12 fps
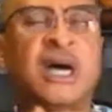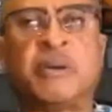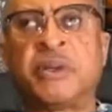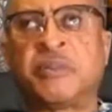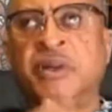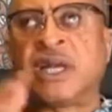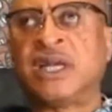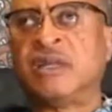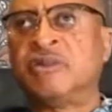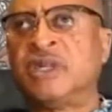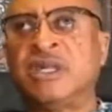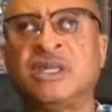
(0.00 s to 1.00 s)
People are
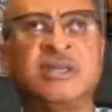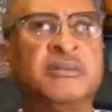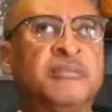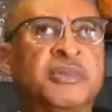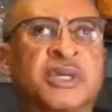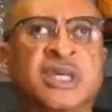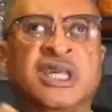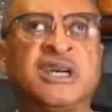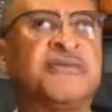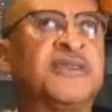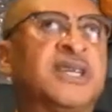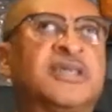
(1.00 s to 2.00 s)
living in Burkina
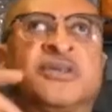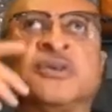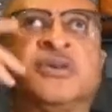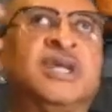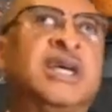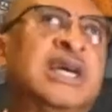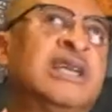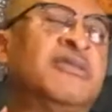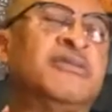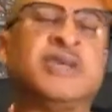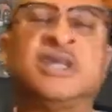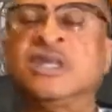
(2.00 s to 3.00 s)
Faso, they are
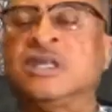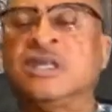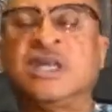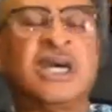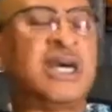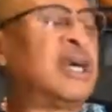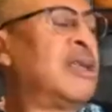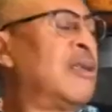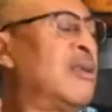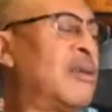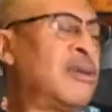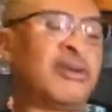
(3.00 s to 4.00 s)
living in
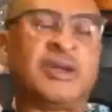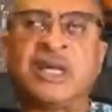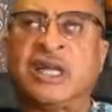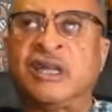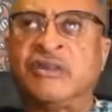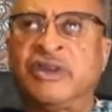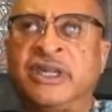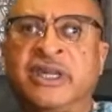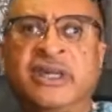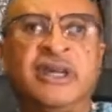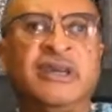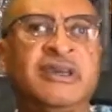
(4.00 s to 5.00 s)
London, they are living in.
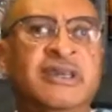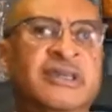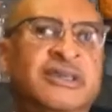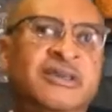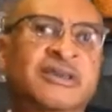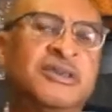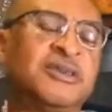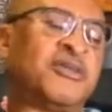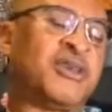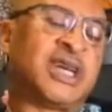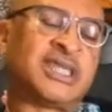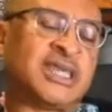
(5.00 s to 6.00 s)
So go to your
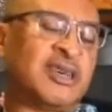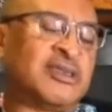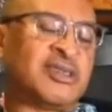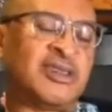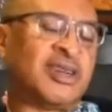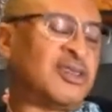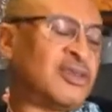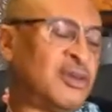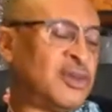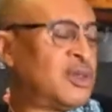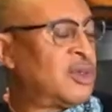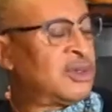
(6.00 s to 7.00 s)
father's house is not a
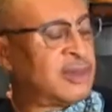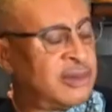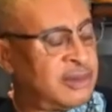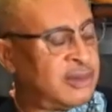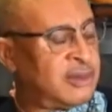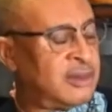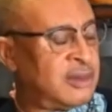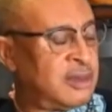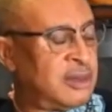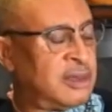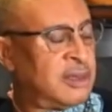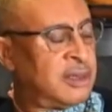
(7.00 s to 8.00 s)
solution.
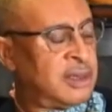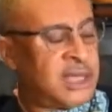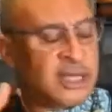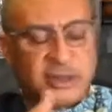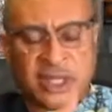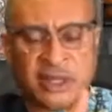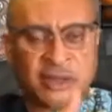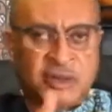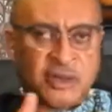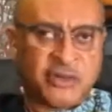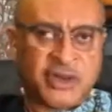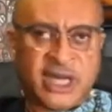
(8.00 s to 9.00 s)
Yes, you can go to
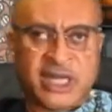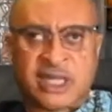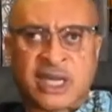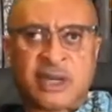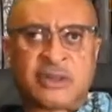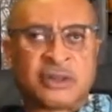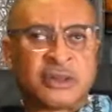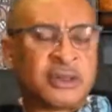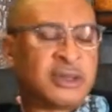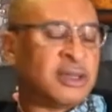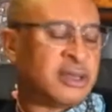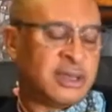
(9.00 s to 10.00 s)
your father's house.
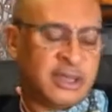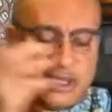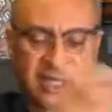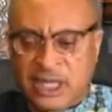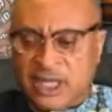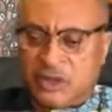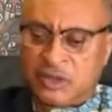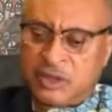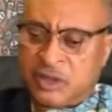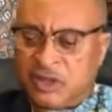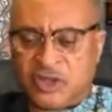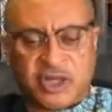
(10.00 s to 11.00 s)
In the end, you'll
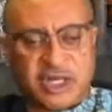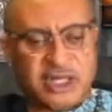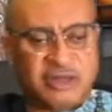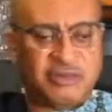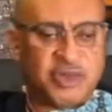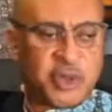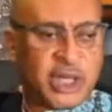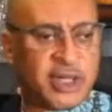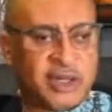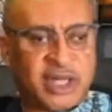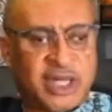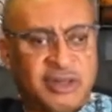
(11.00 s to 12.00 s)
still trade with one
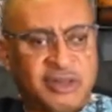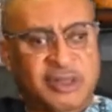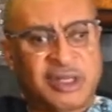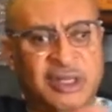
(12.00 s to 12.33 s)
another.